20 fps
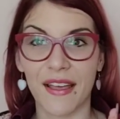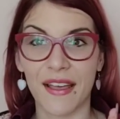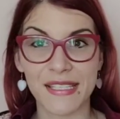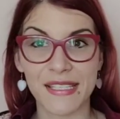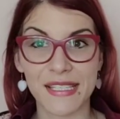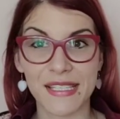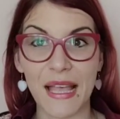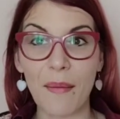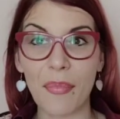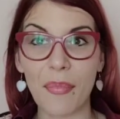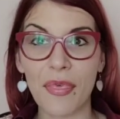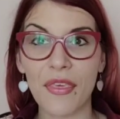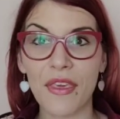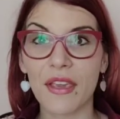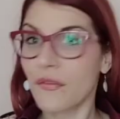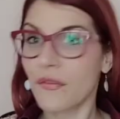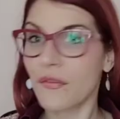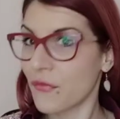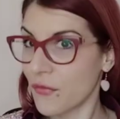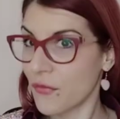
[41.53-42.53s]

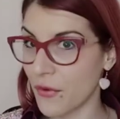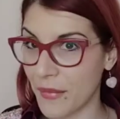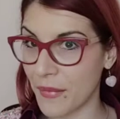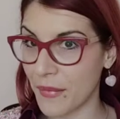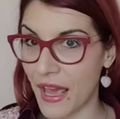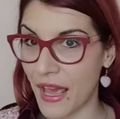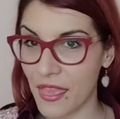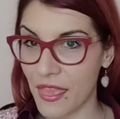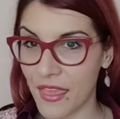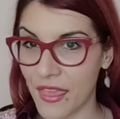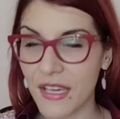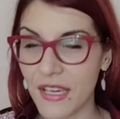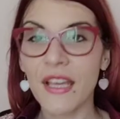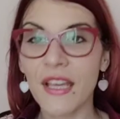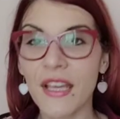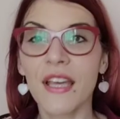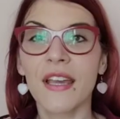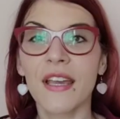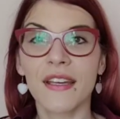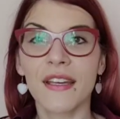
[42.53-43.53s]
something from nothing.
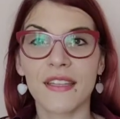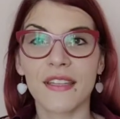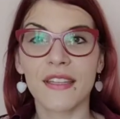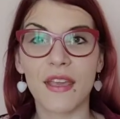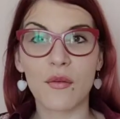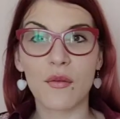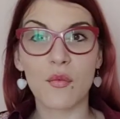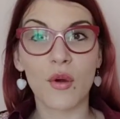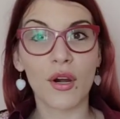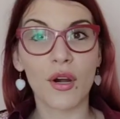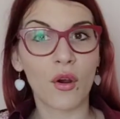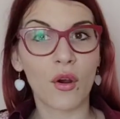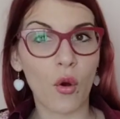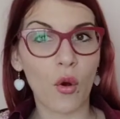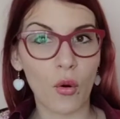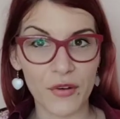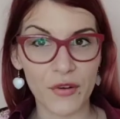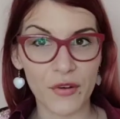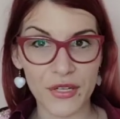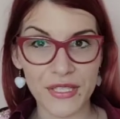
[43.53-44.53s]
They work
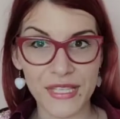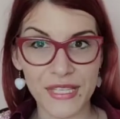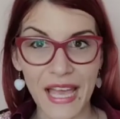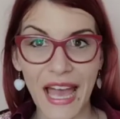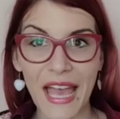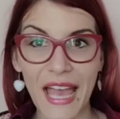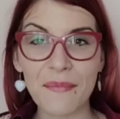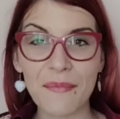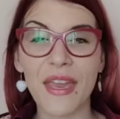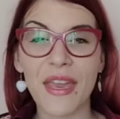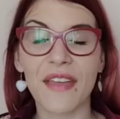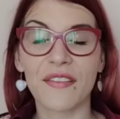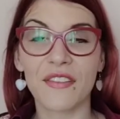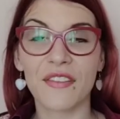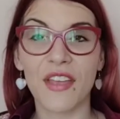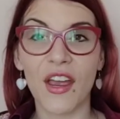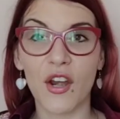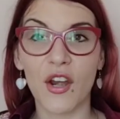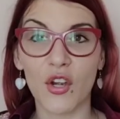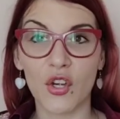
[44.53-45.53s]
overtime and
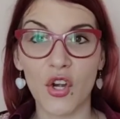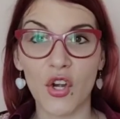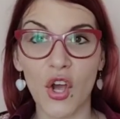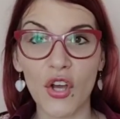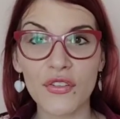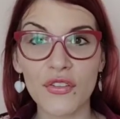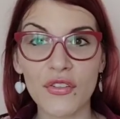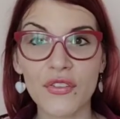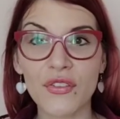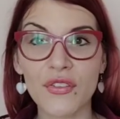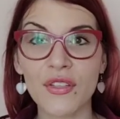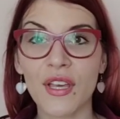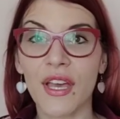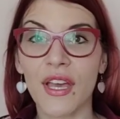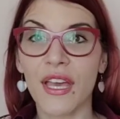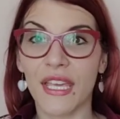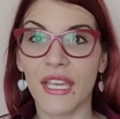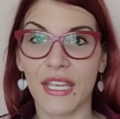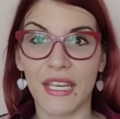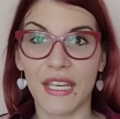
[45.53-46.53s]
they are not
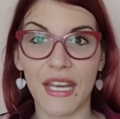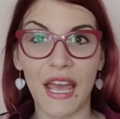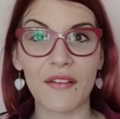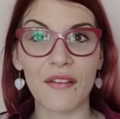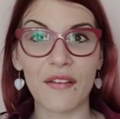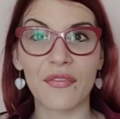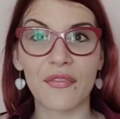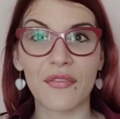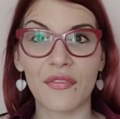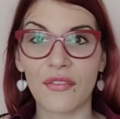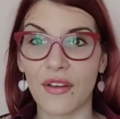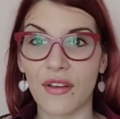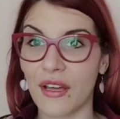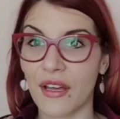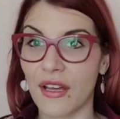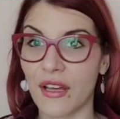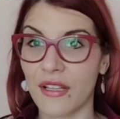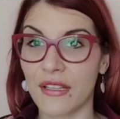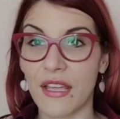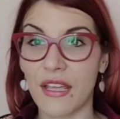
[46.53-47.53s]
enough,
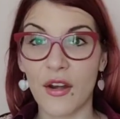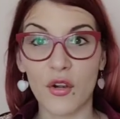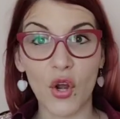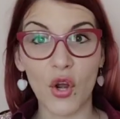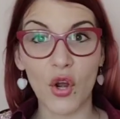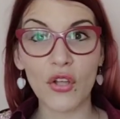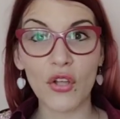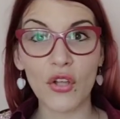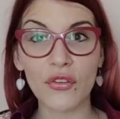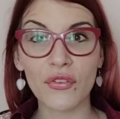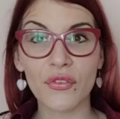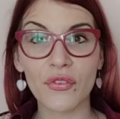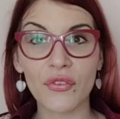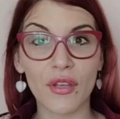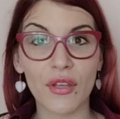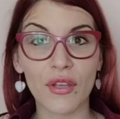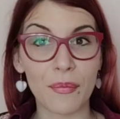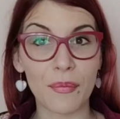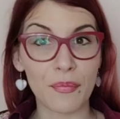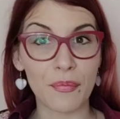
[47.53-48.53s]
they are not
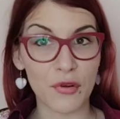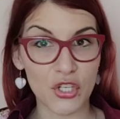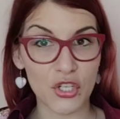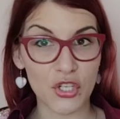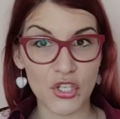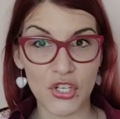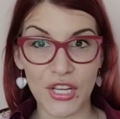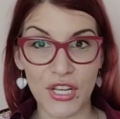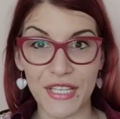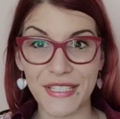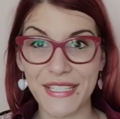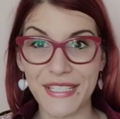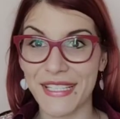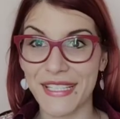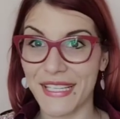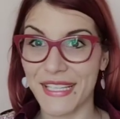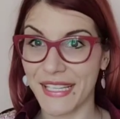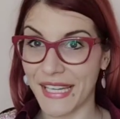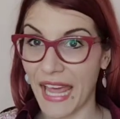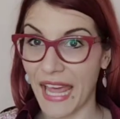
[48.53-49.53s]
appreciated
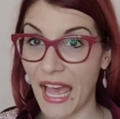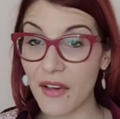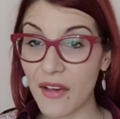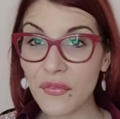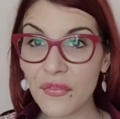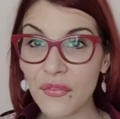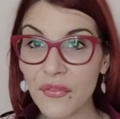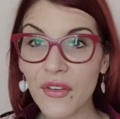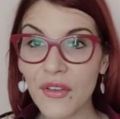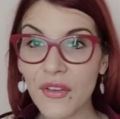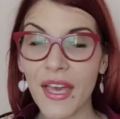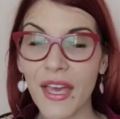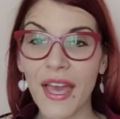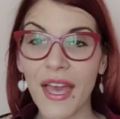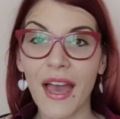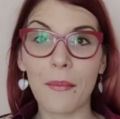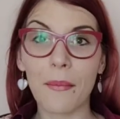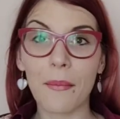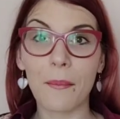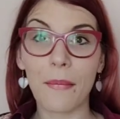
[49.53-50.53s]
enough.
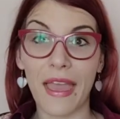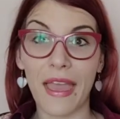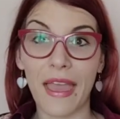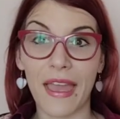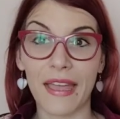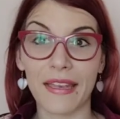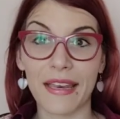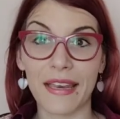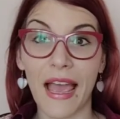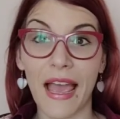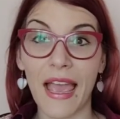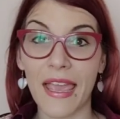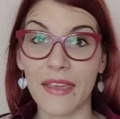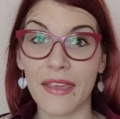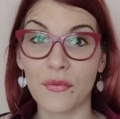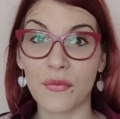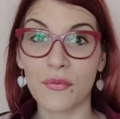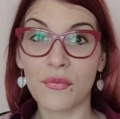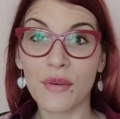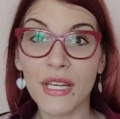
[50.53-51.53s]
And
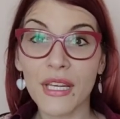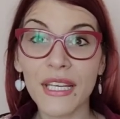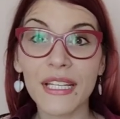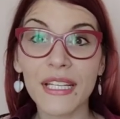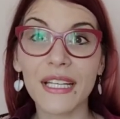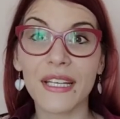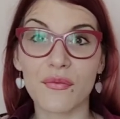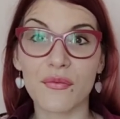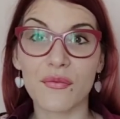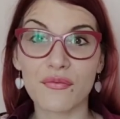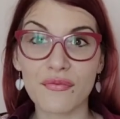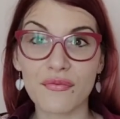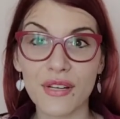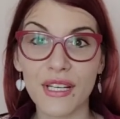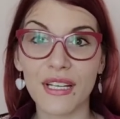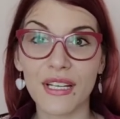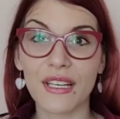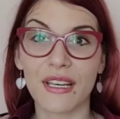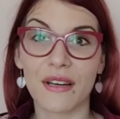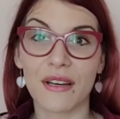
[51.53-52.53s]
I
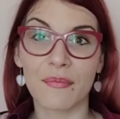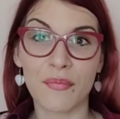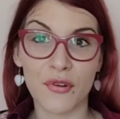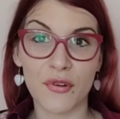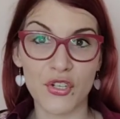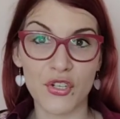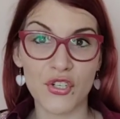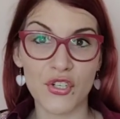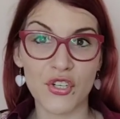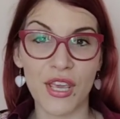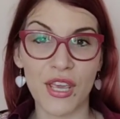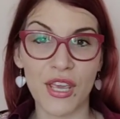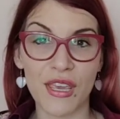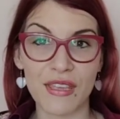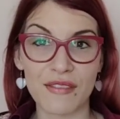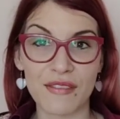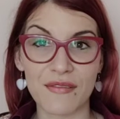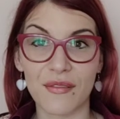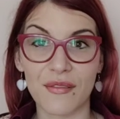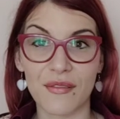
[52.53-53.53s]
really
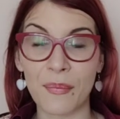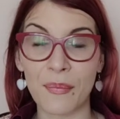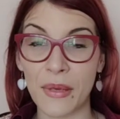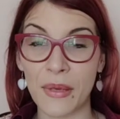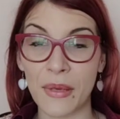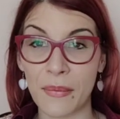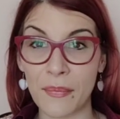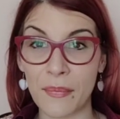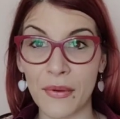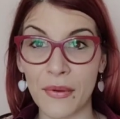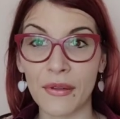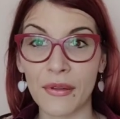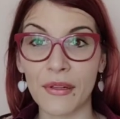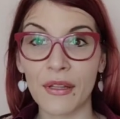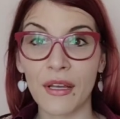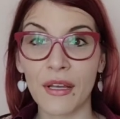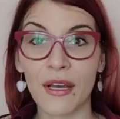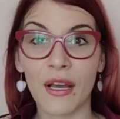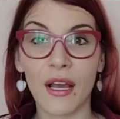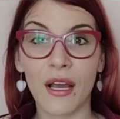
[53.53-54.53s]
appreciate people